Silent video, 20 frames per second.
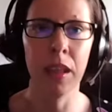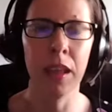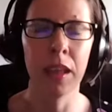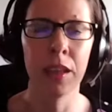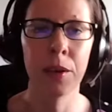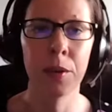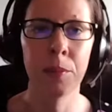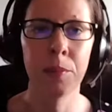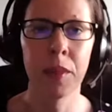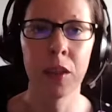
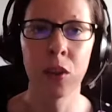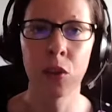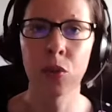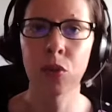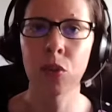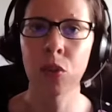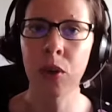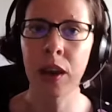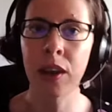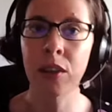And
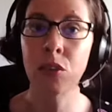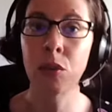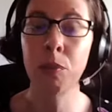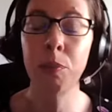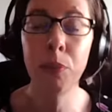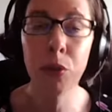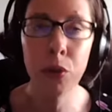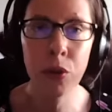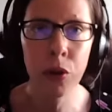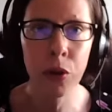also as a
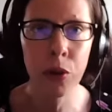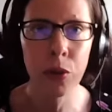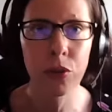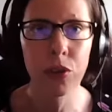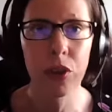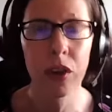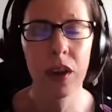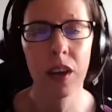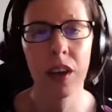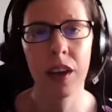book
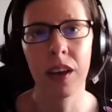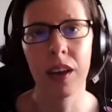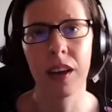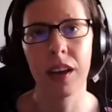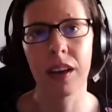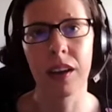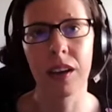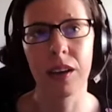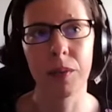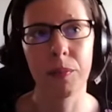coach,
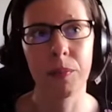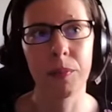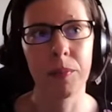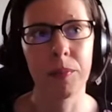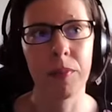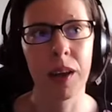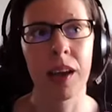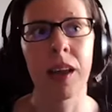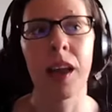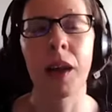I
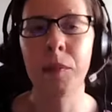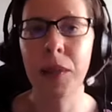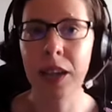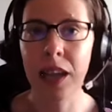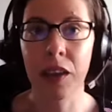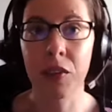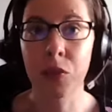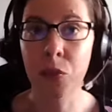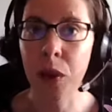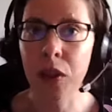mean,
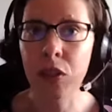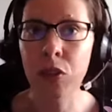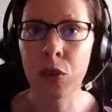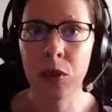I went